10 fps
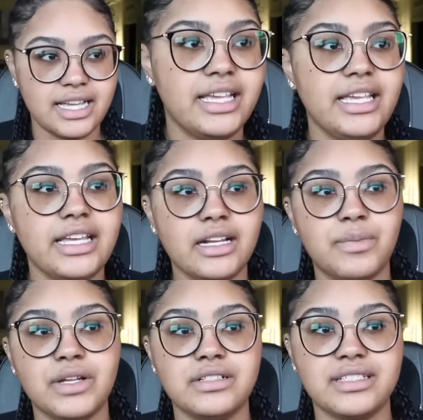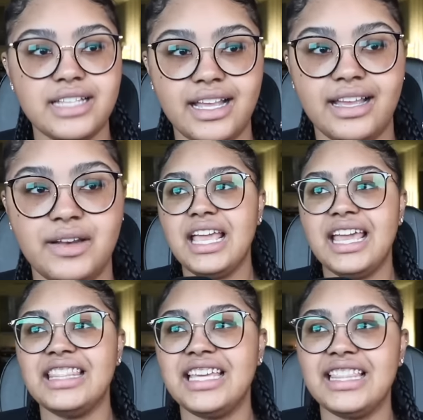he get up on the stand
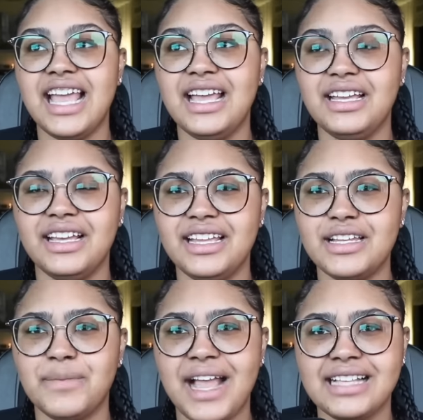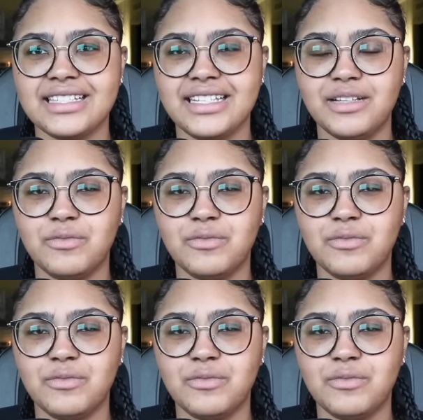and then they end up asking him,